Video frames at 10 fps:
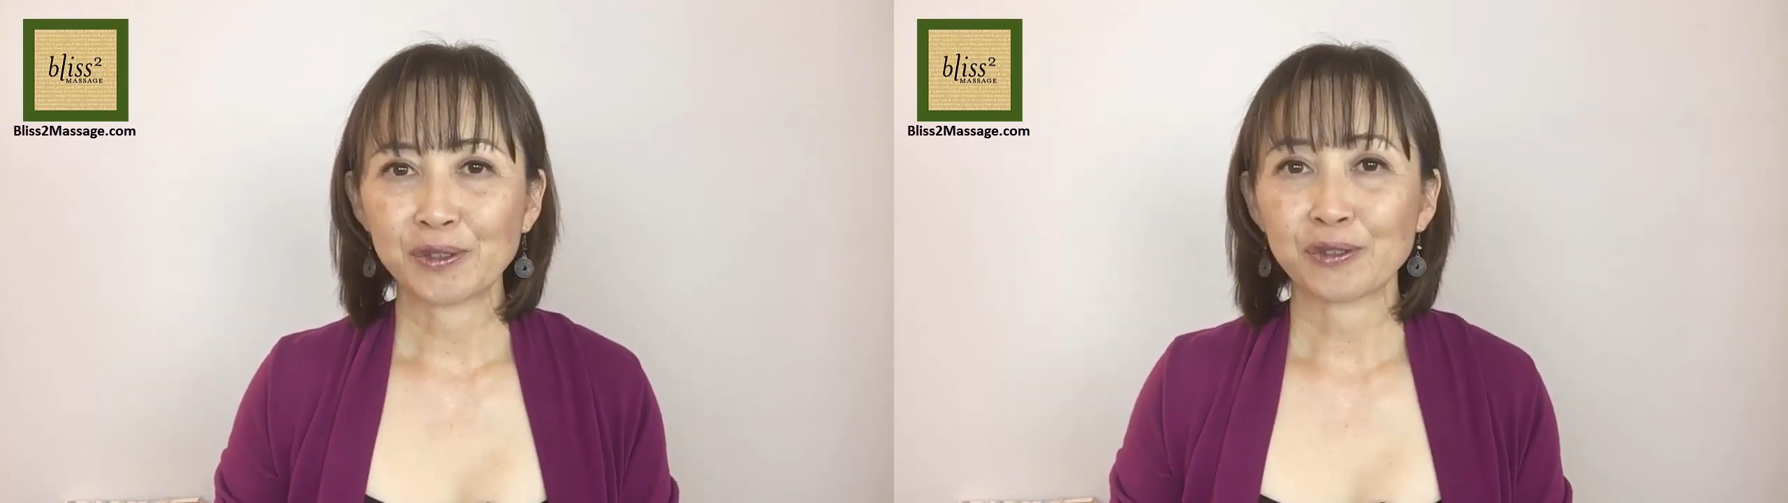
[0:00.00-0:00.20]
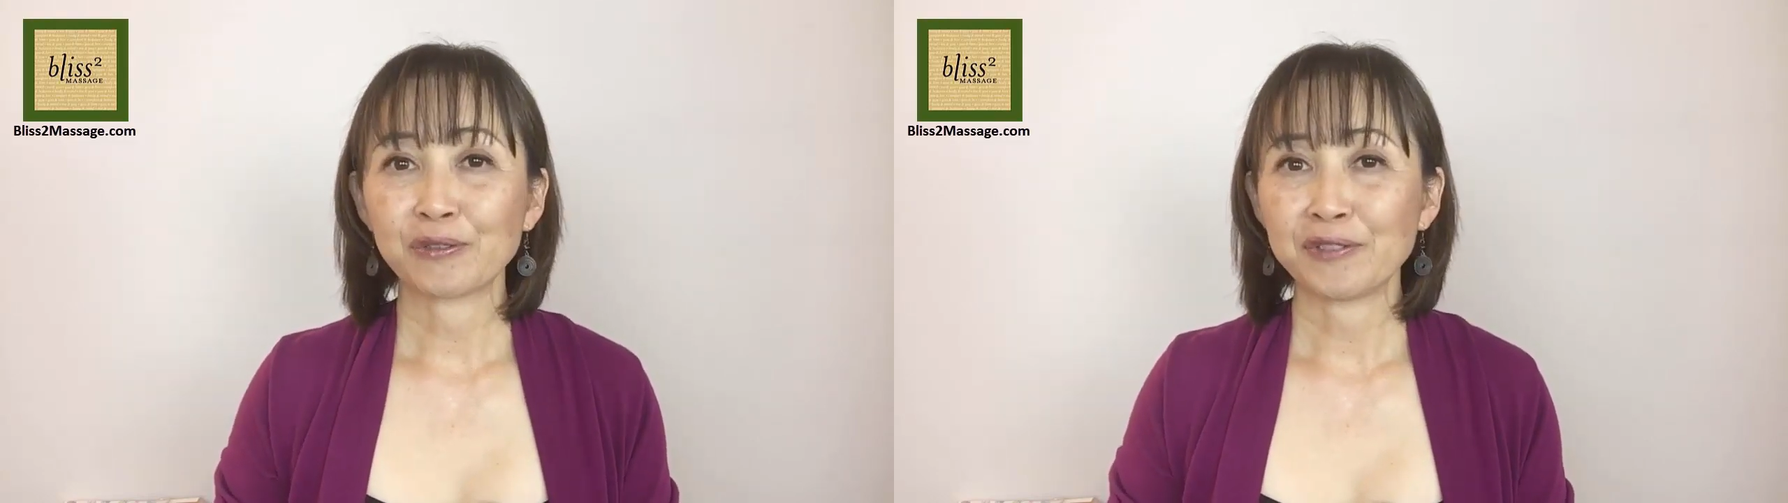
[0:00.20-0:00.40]

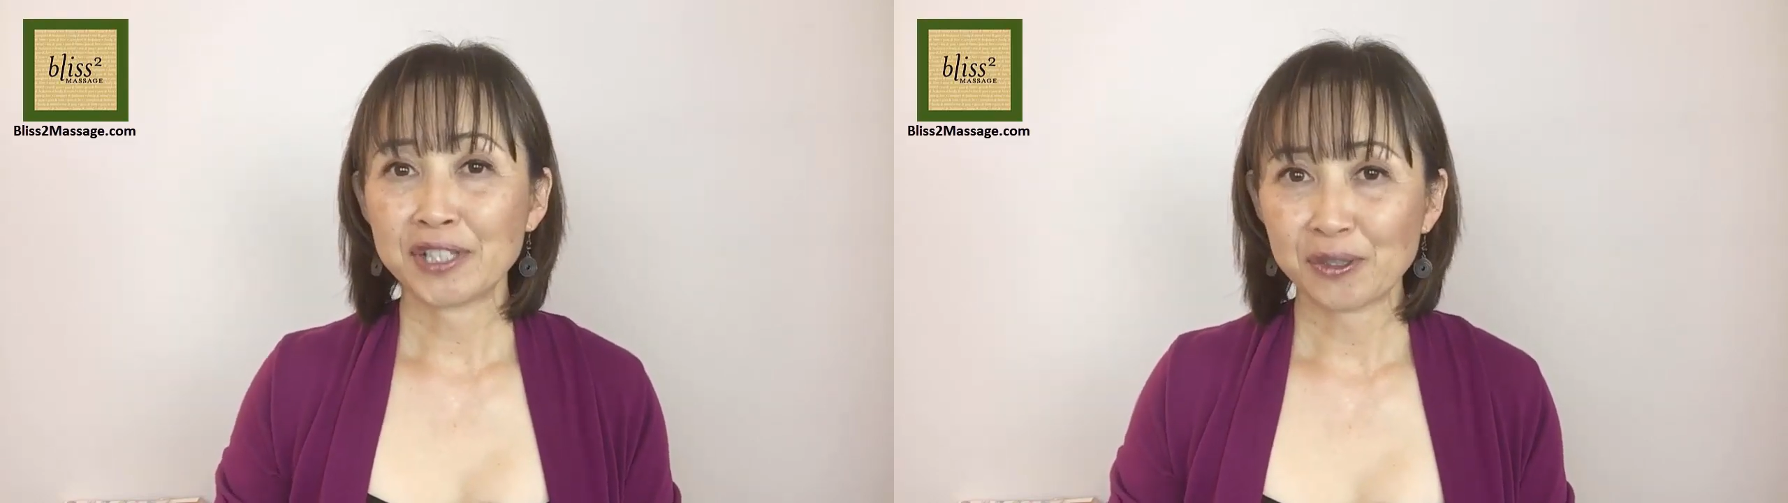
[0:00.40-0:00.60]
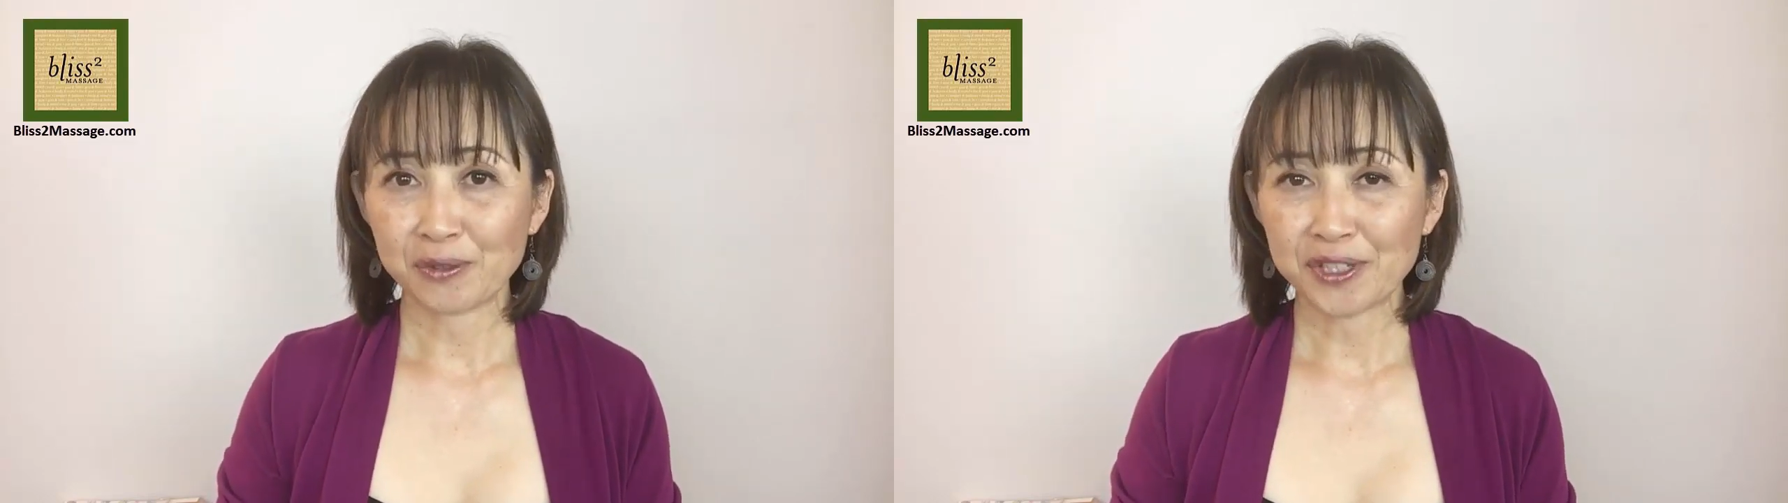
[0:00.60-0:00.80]
or a
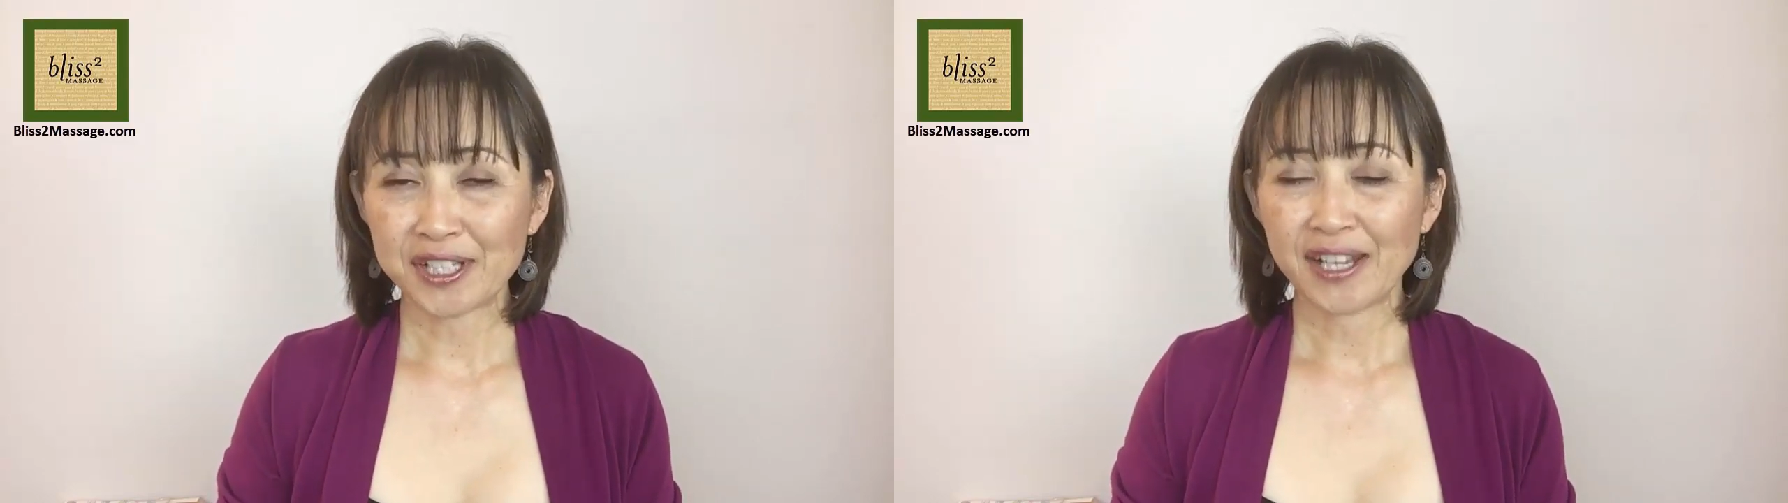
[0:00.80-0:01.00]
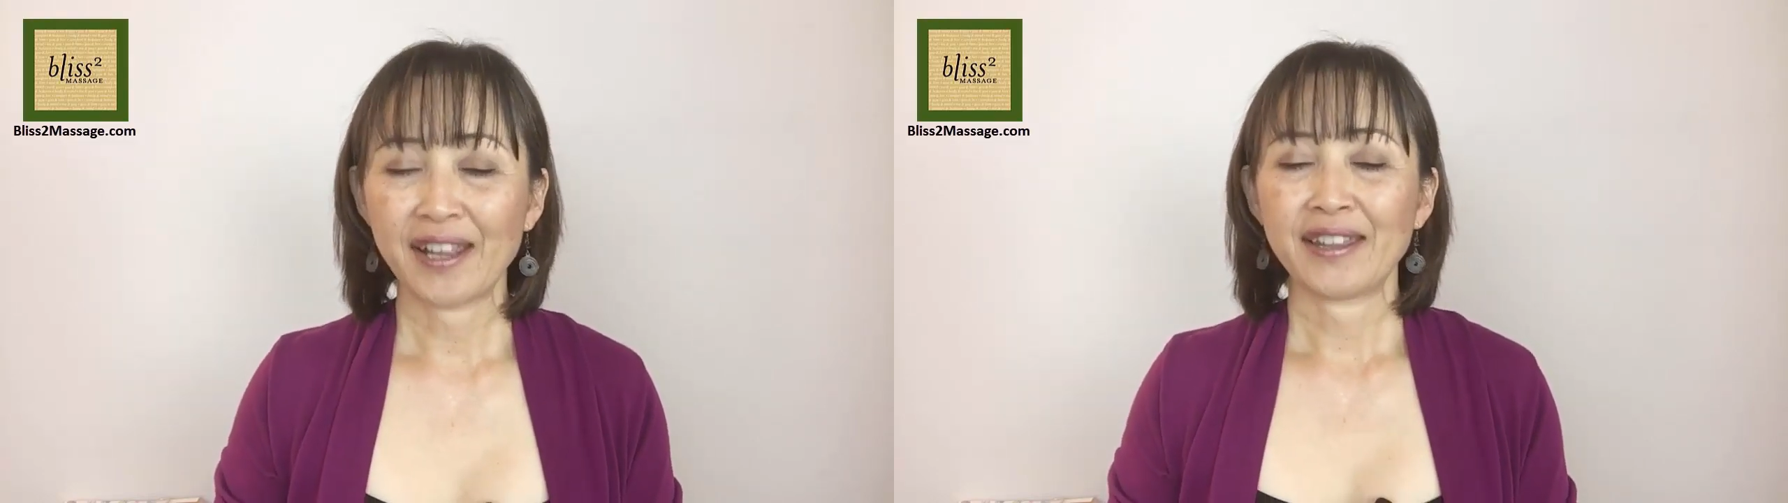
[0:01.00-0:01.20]
resource